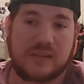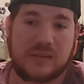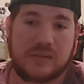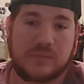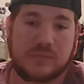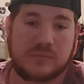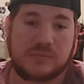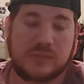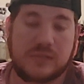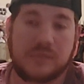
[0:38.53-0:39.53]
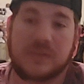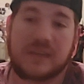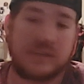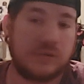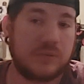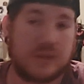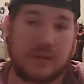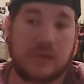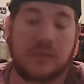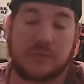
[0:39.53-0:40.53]
you can play
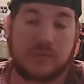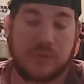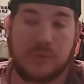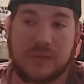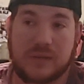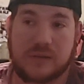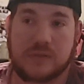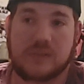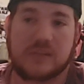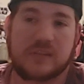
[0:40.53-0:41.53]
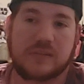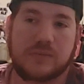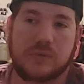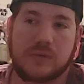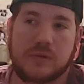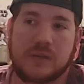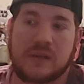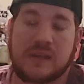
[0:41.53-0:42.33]
2-player up to 4 players on the 64.